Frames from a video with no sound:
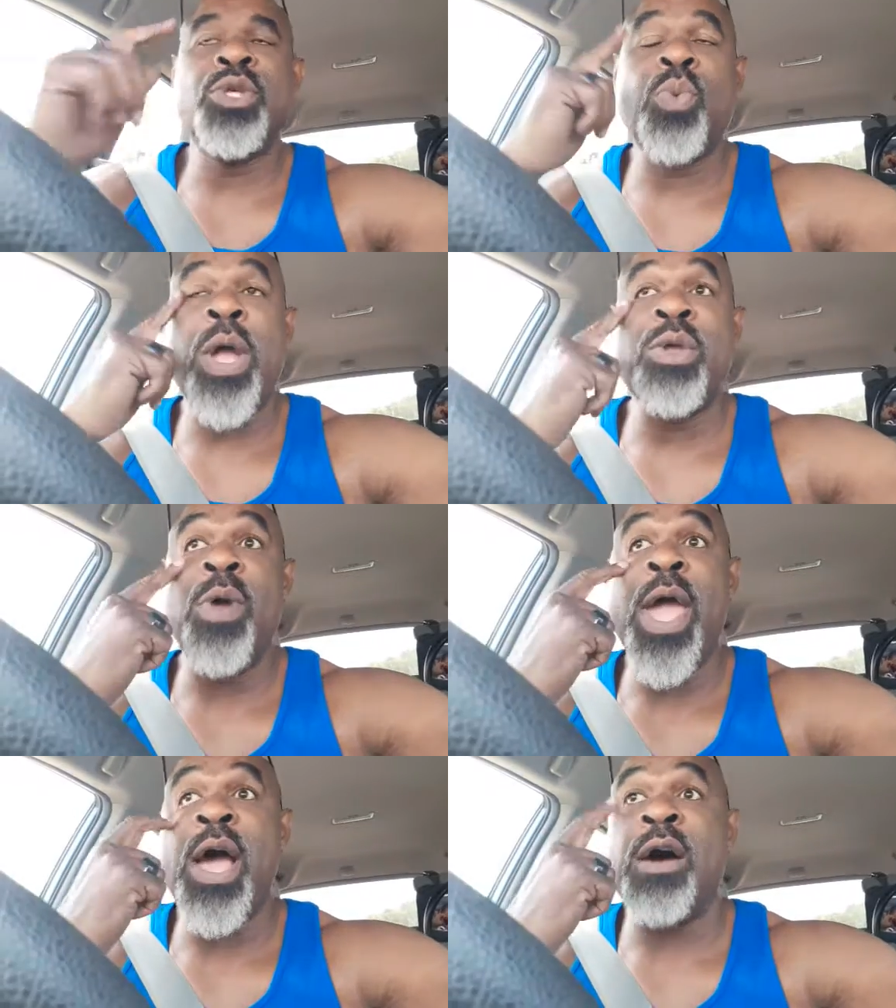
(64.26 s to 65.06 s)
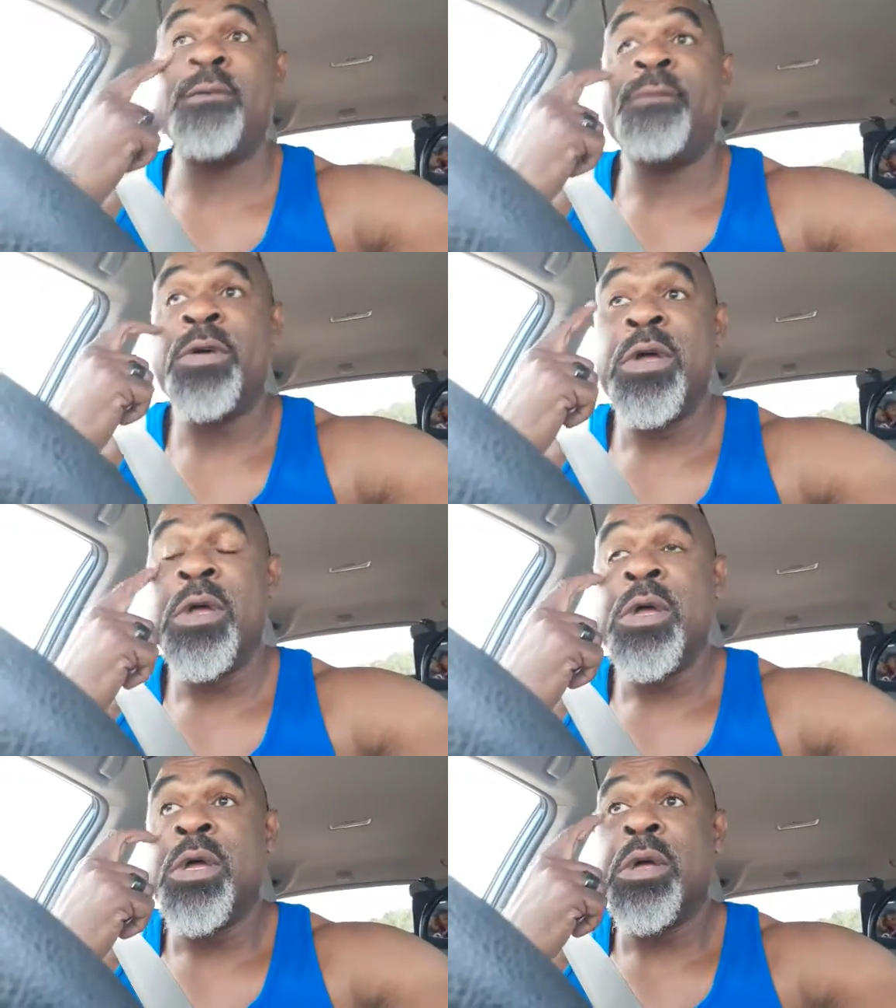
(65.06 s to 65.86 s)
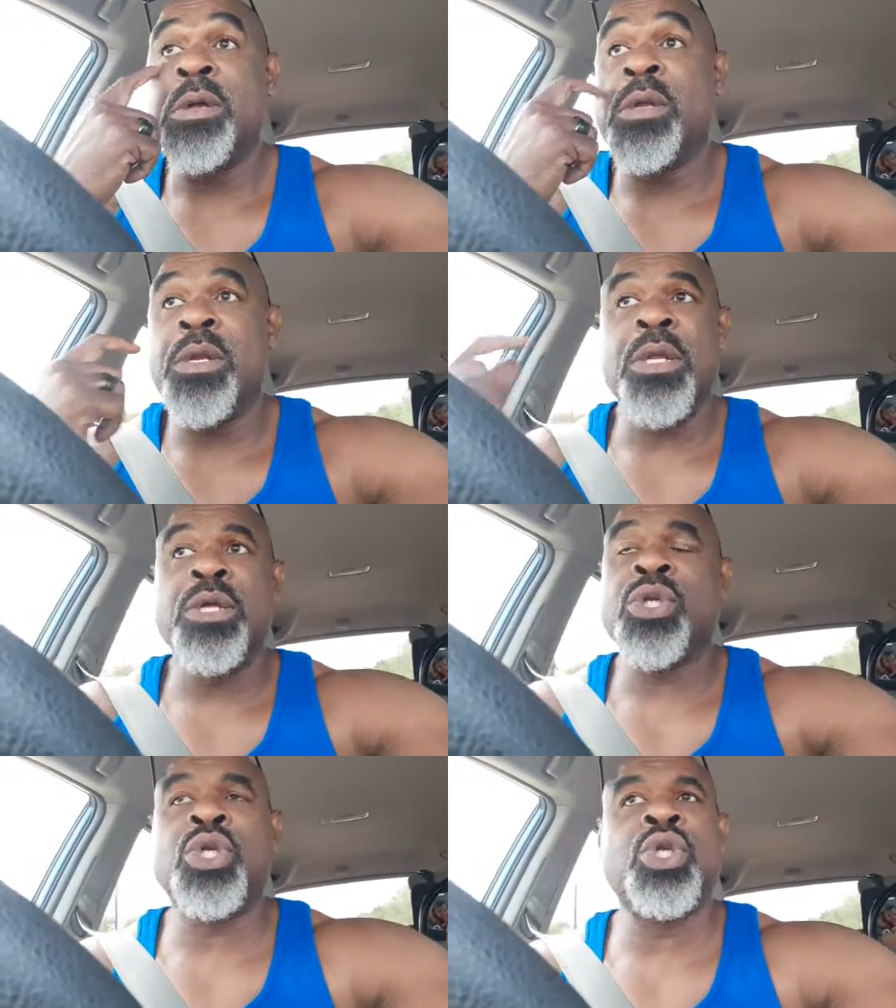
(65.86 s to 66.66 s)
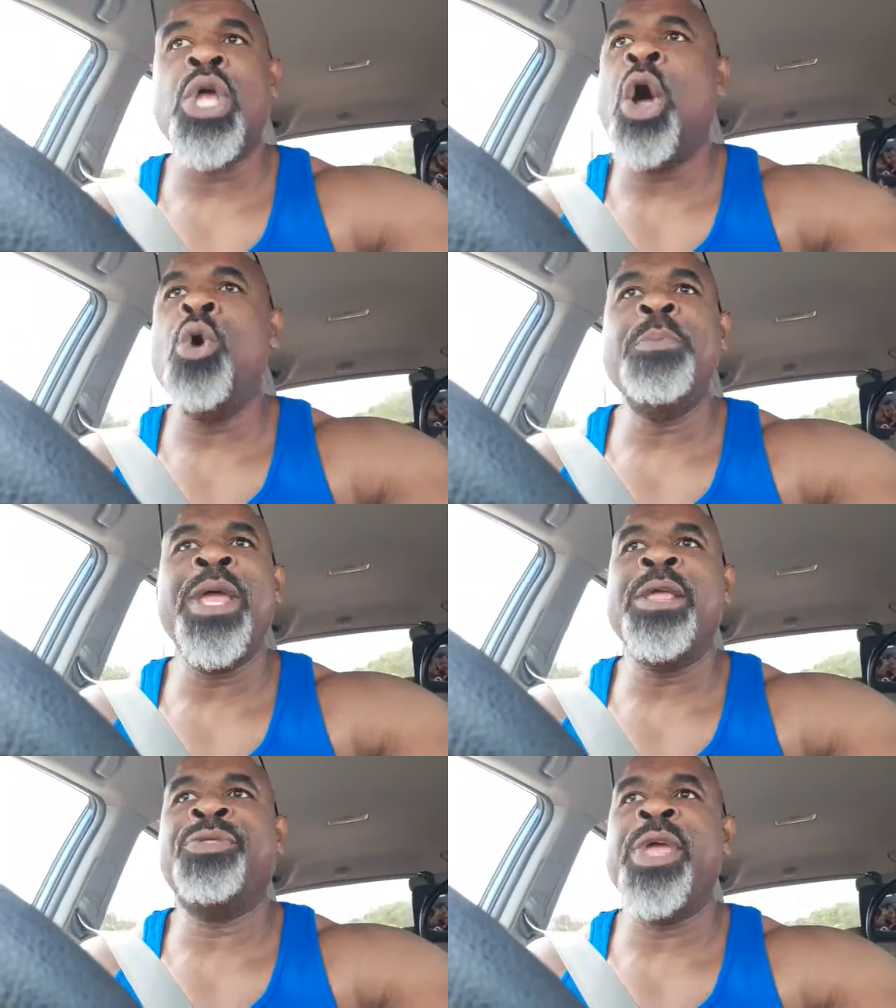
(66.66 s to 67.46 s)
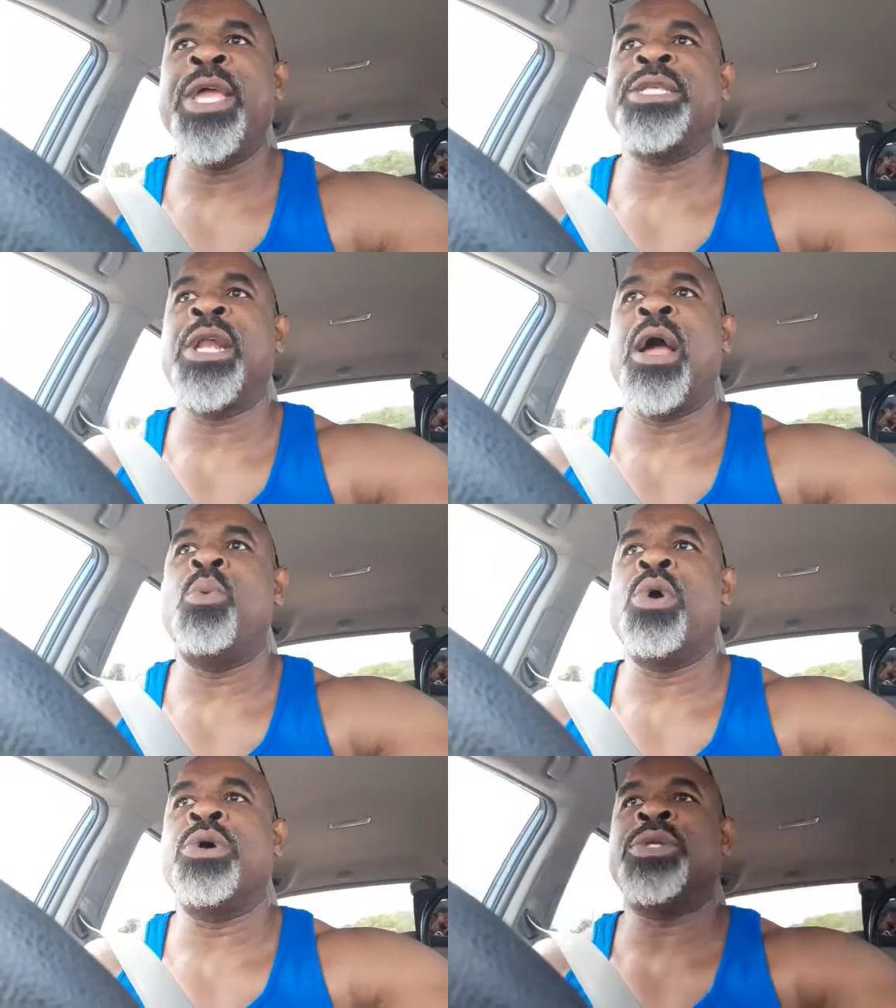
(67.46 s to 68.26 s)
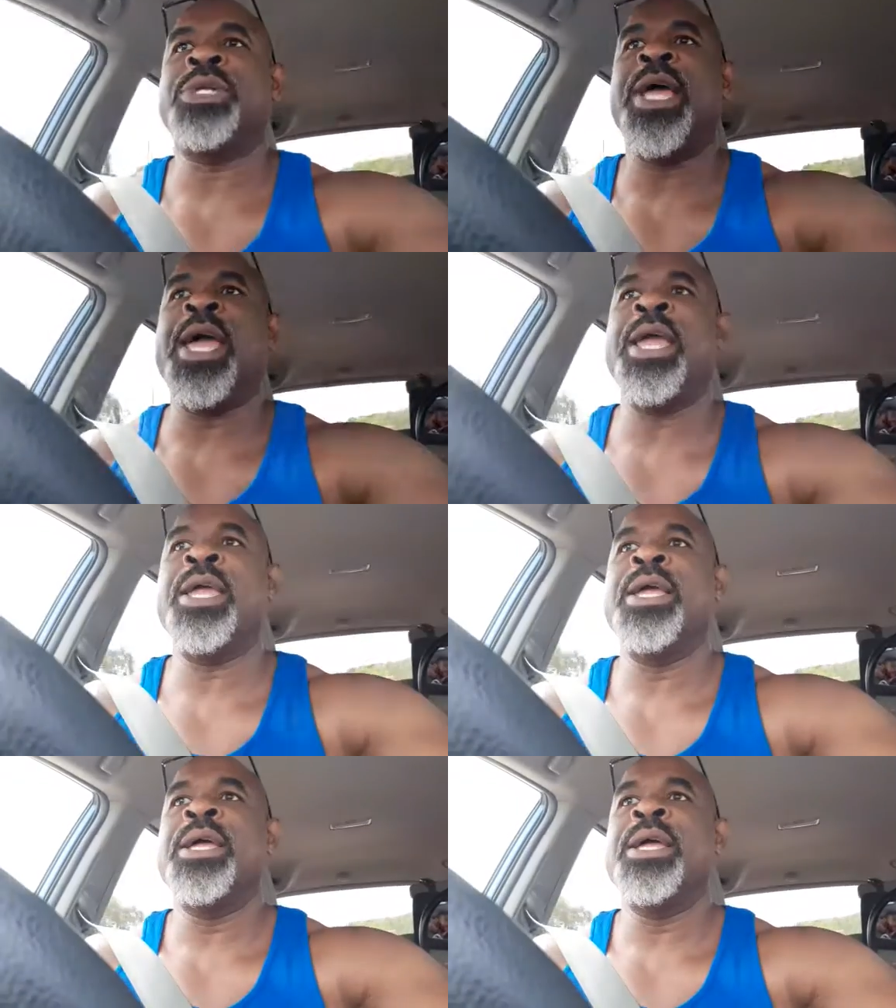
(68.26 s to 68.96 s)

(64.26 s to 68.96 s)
is why you have so many things in our world today